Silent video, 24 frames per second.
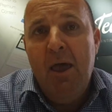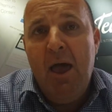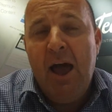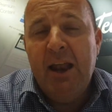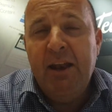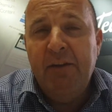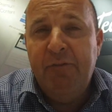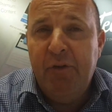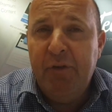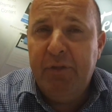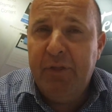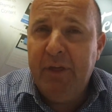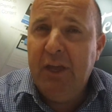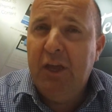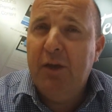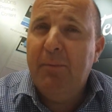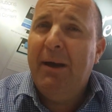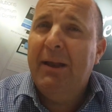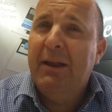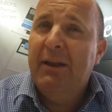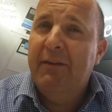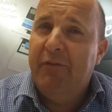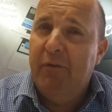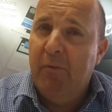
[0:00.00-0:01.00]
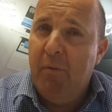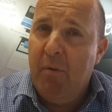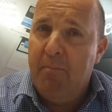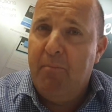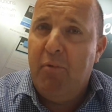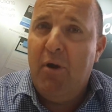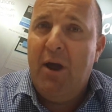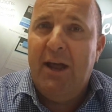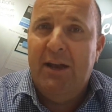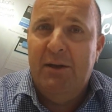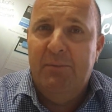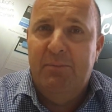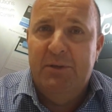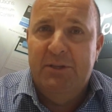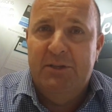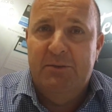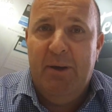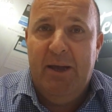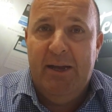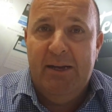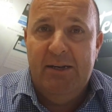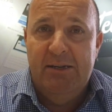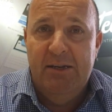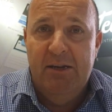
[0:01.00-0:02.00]
And if you think about it from a brand
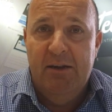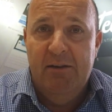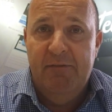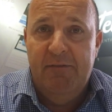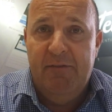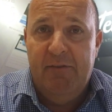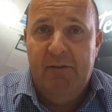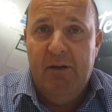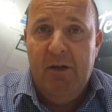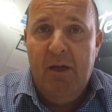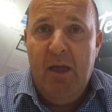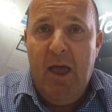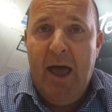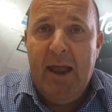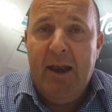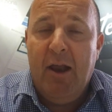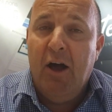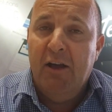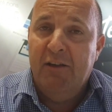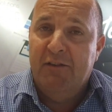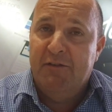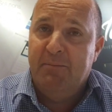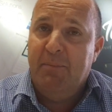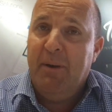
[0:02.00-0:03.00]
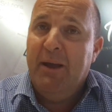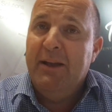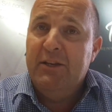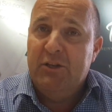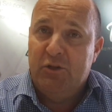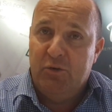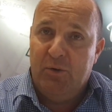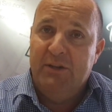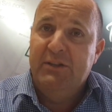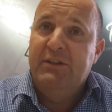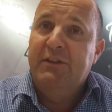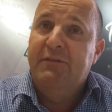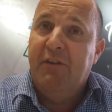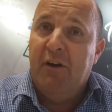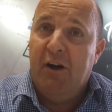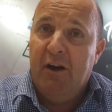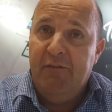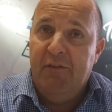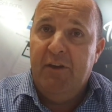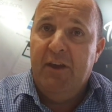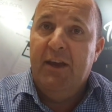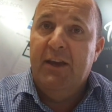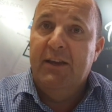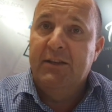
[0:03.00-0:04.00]
perspective, and I spent
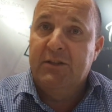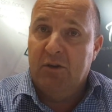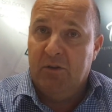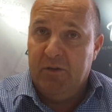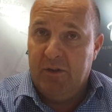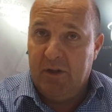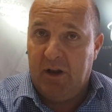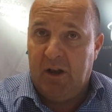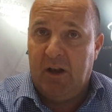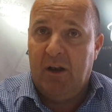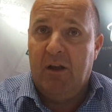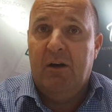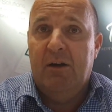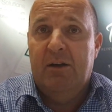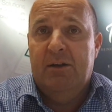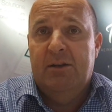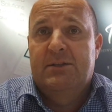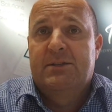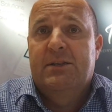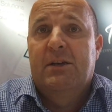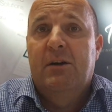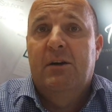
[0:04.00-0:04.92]
25 years on the client